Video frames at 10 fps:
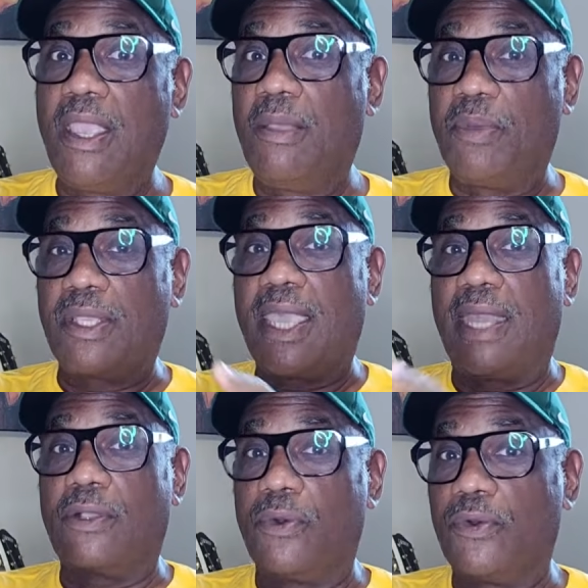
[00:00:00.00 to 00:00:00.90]
But
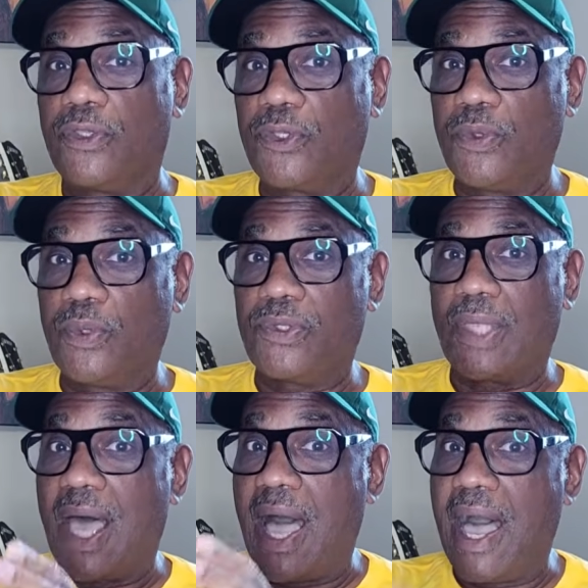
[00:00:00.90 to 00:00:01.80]
category 2 is the
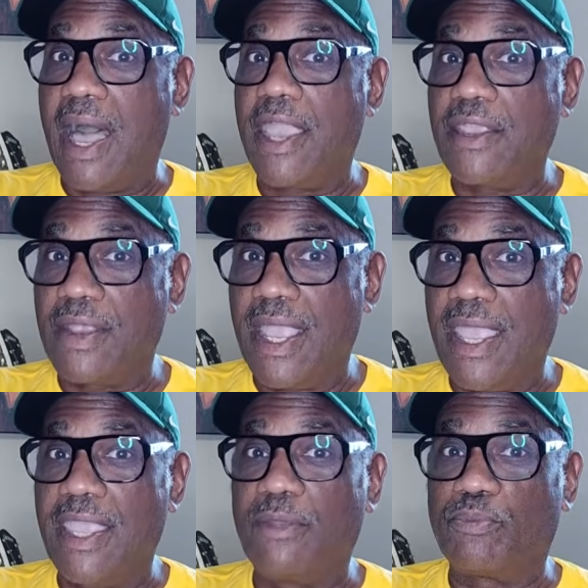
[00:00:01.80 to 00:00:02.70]
higher
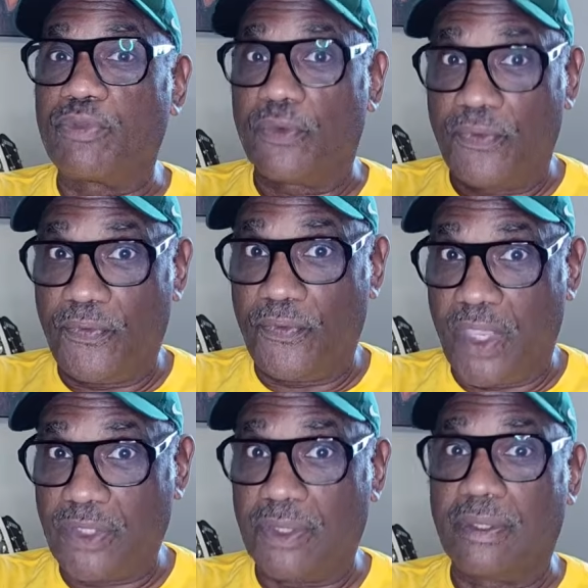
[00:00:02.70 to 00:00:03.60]
end
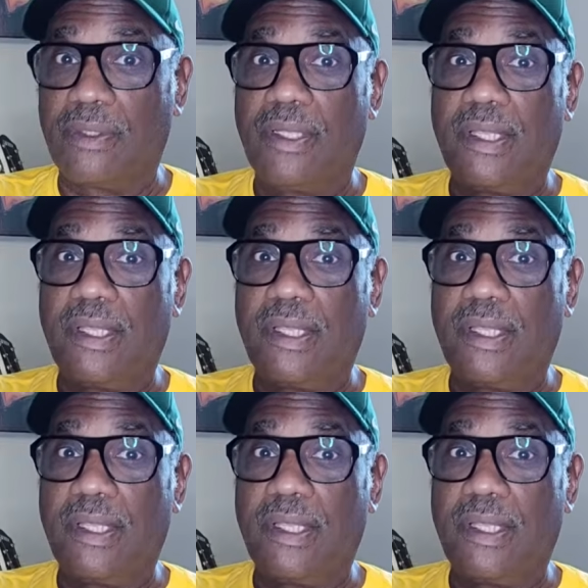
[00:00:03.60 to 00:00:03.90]
professional